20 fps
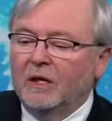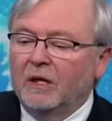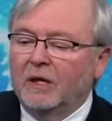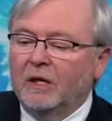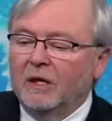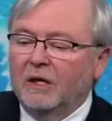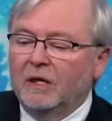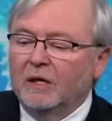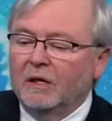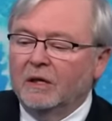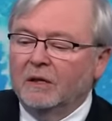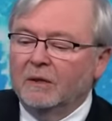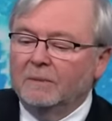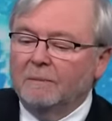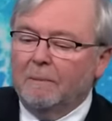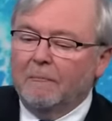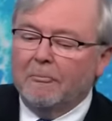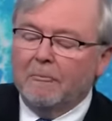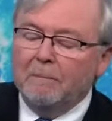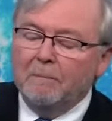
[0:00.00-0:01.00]

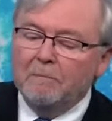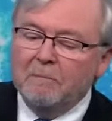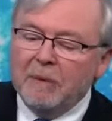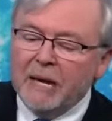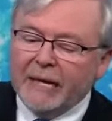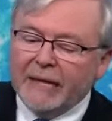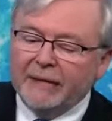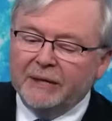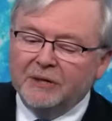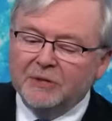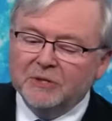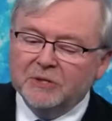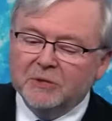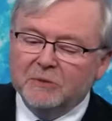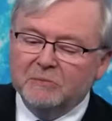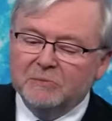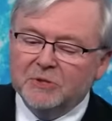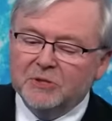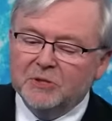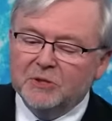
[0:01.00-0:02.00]
um,
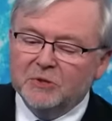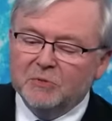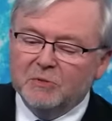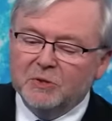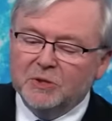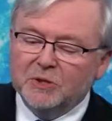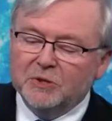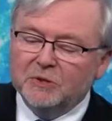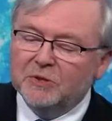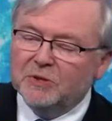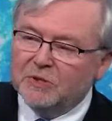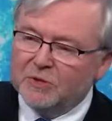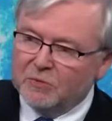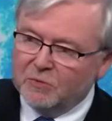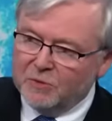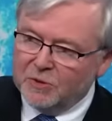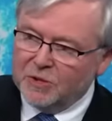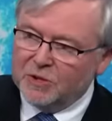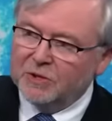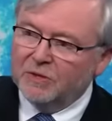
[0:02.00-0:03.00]
mechanisms to reduce the
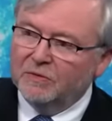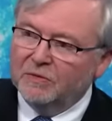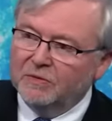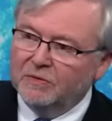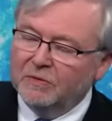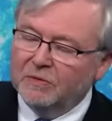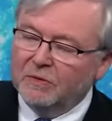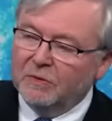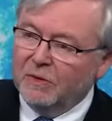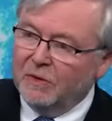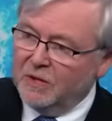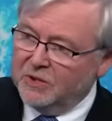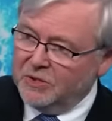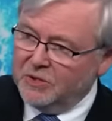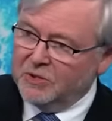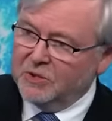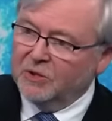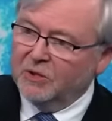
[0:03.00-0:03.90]
risk of crisis,